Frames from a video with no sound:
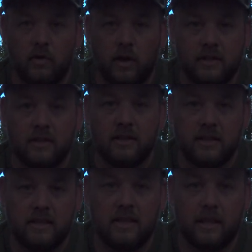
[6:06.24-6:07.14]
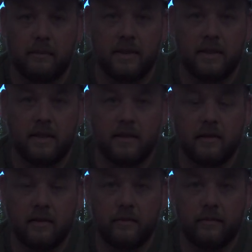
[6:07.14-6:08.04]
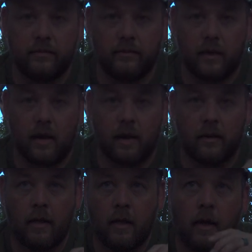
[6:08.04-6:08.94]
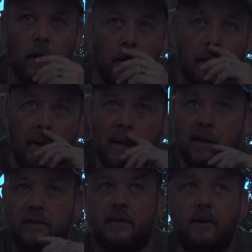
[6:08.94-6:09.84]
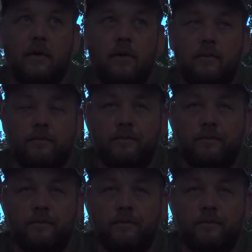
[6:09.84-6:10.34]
direction is he coming in, okay? And so